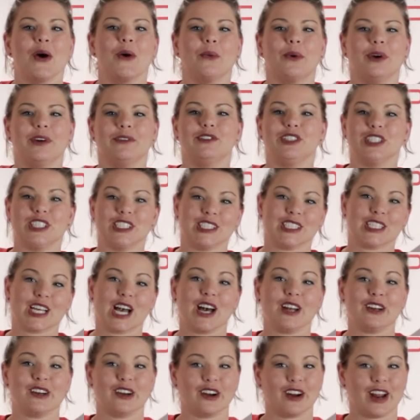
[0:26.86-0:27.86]
We've just
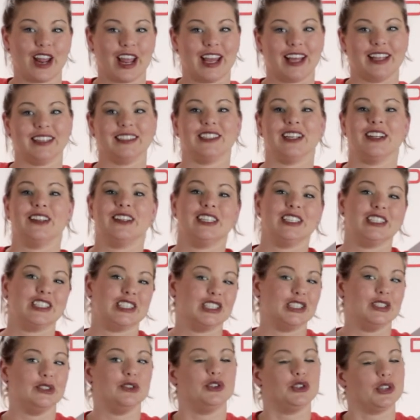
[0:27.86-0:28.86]
gotten our hands on these
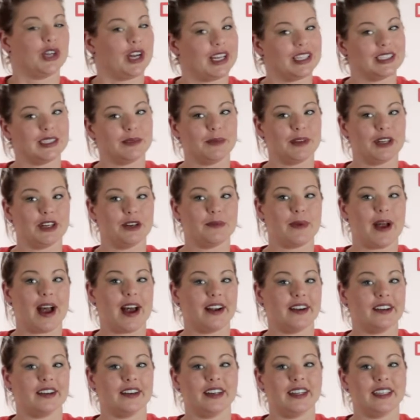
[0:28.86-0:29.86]
new transmitter
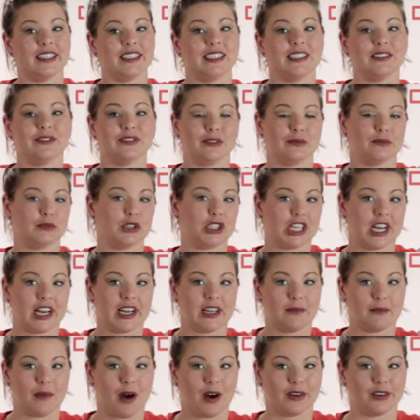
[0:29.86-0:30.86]
batteries from
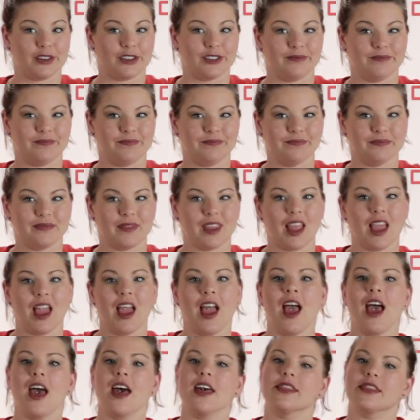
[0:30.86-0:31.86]
Jeti Model.
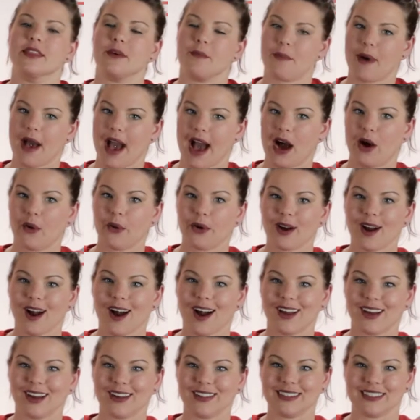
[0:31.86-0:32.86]
The Power
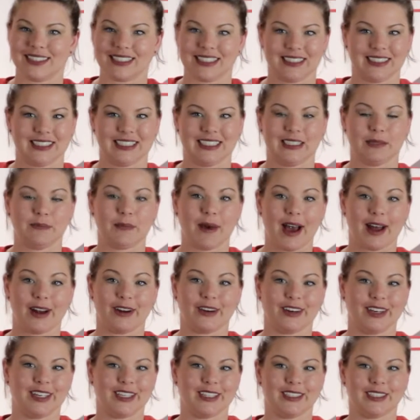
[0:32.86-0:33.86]
Ion series
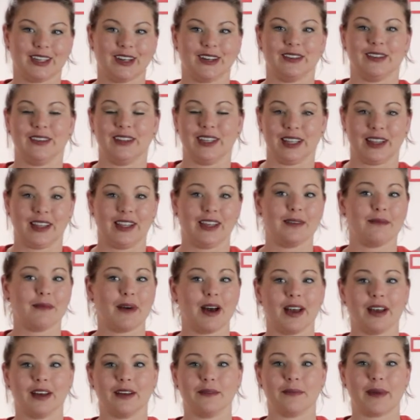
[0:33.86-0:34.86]
batteries are lithium
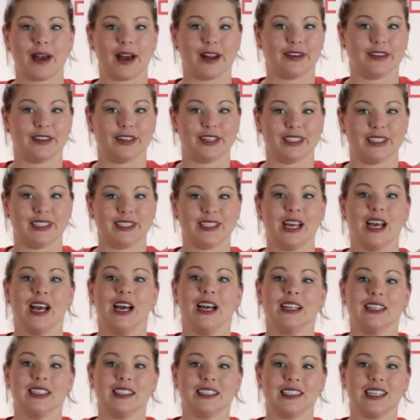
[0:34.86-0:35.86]
ion batteries
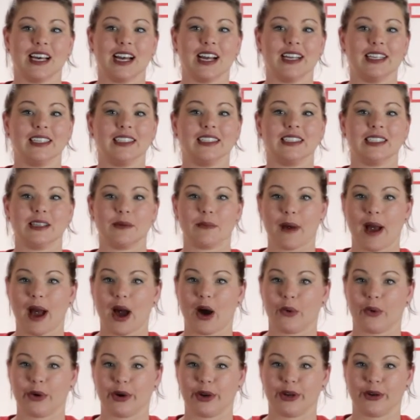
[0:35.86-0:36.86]
designed to
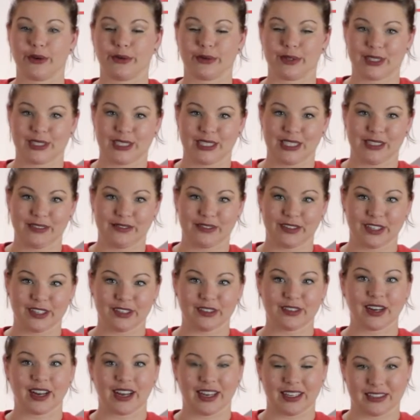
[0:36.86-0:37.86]
power your receiver
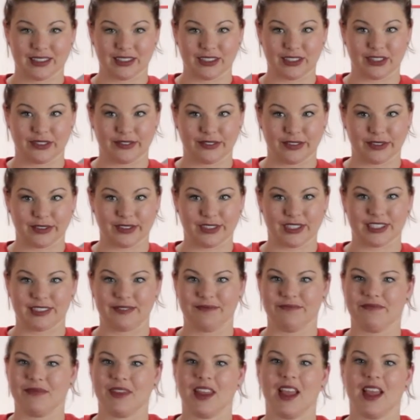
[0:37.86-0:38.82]
and servos.